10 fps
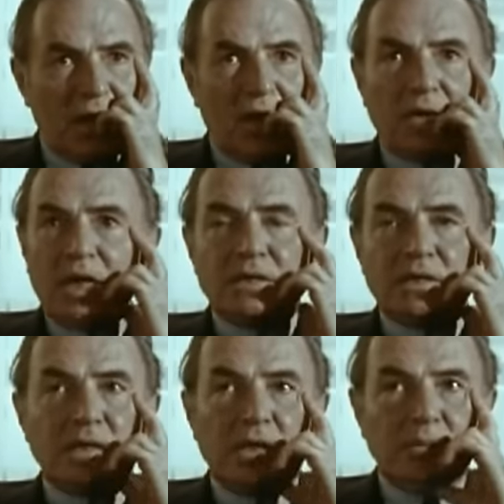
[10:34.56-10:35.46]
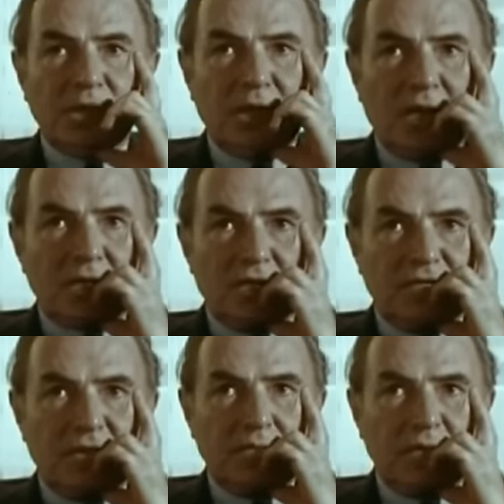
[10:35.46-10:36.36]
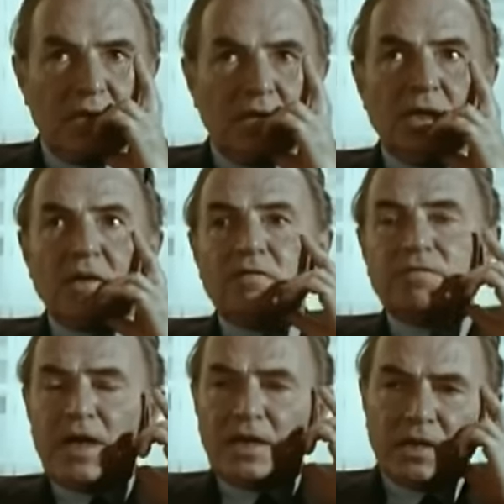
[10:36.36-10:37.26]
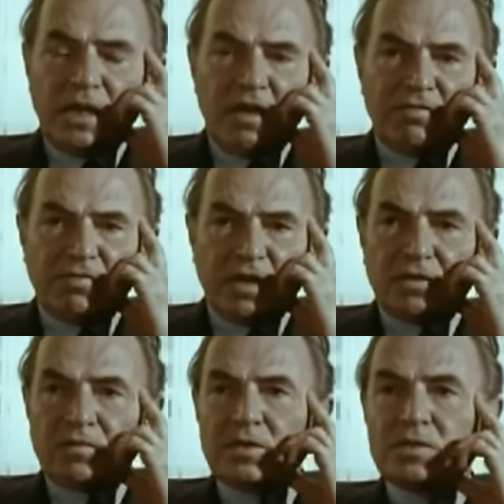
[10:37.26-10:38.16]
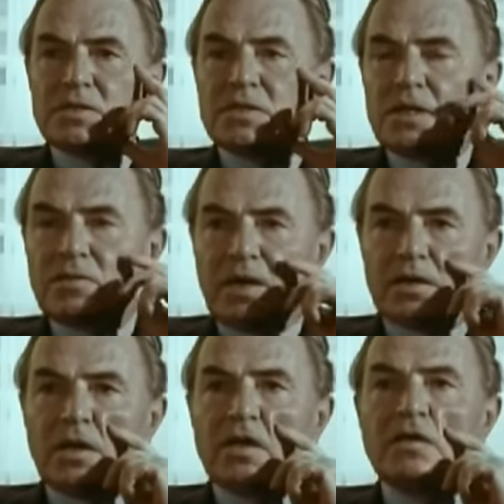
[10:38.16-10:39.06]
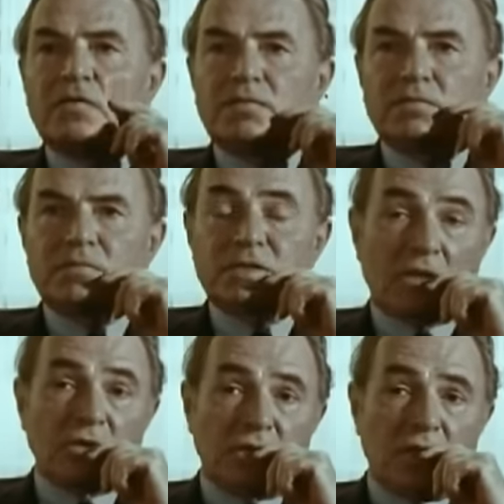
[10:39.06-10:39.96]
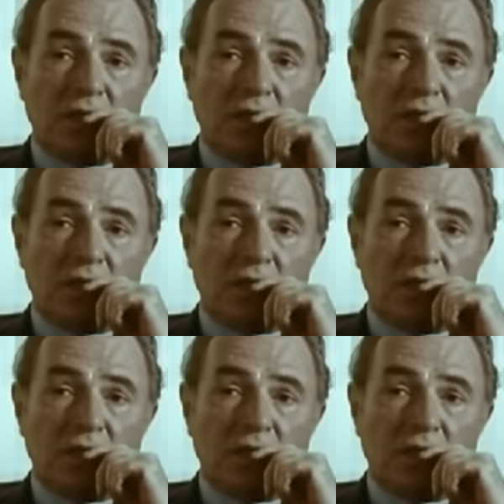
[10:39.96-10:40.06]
I didn't know many actors very well. Van Heflin we used to see quite a lot of socially,